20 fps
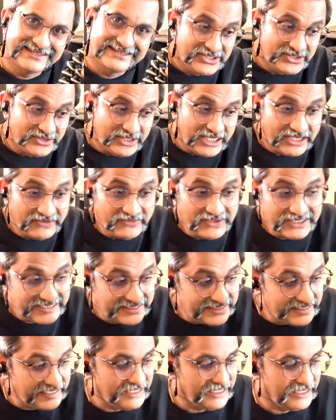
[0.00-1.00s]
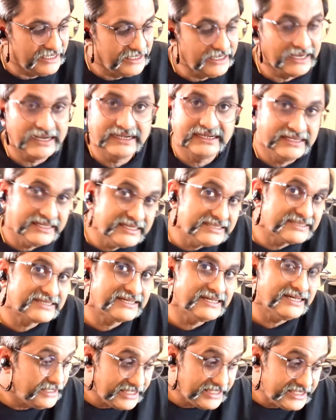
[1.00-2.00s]
So never see a
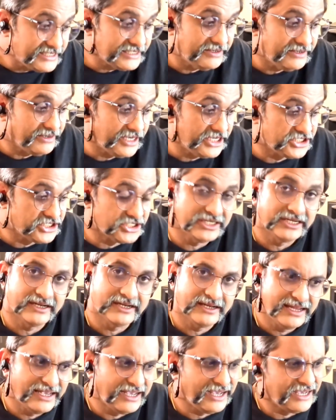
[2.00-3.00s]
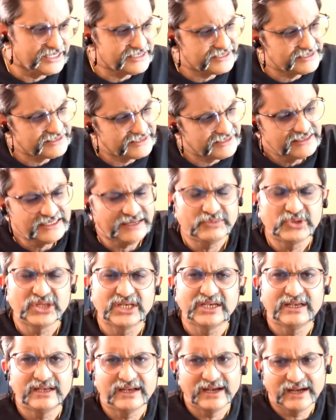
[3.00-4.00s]
disc degeneration as
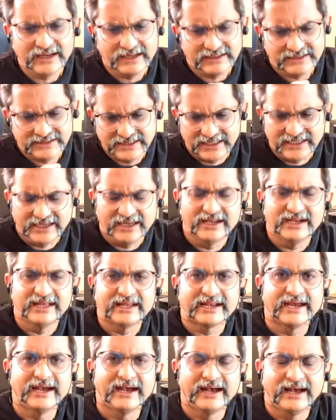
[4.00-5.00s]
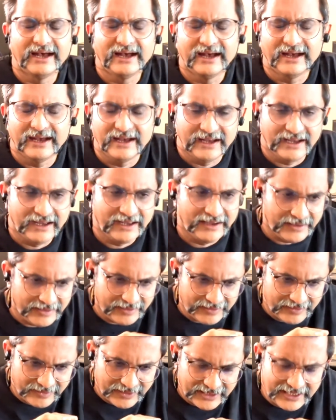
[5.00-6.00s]
something, a
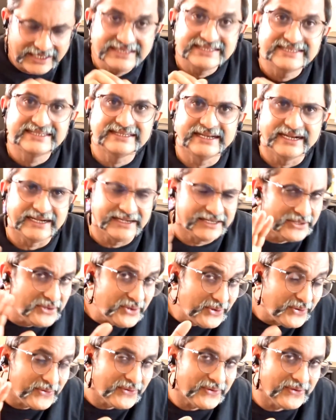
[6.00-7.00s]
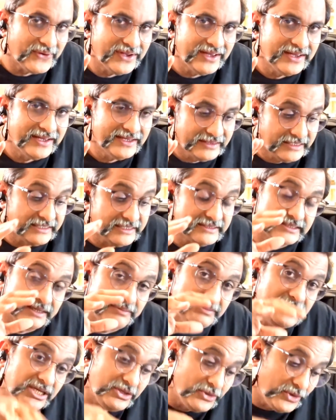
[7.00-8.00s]
singular incident. No, there's
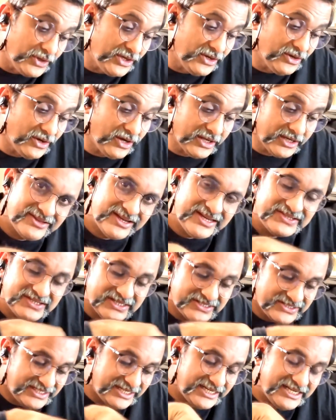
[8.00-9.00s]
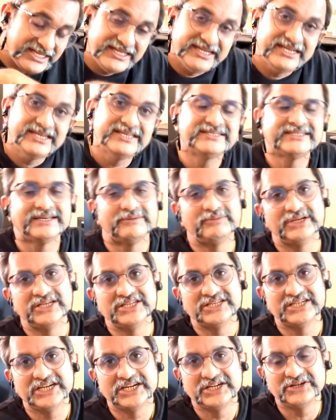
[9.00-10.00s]
something going on. 360 degrees of
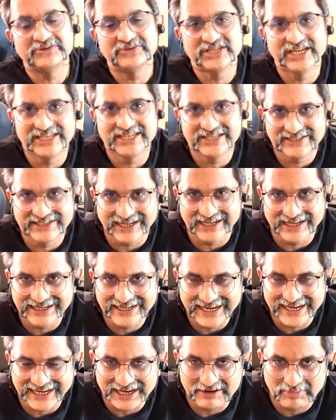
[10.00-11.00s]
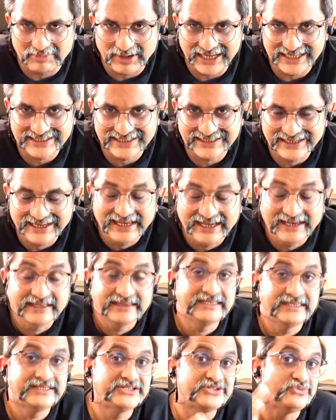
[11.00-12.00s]
degenerative changes are taking place.
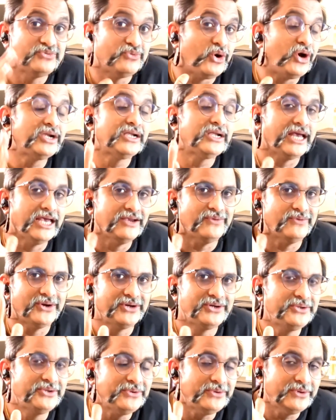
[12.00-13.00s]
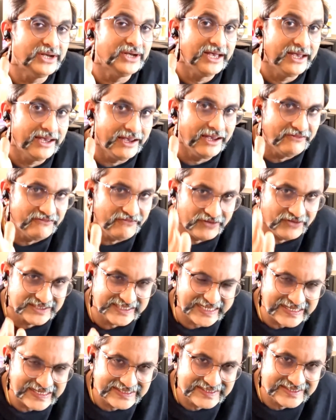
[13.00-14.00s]
This is what I want to
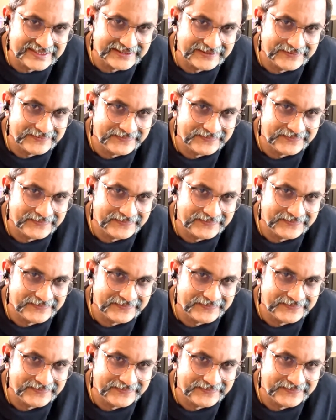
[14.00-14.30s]
emphasize.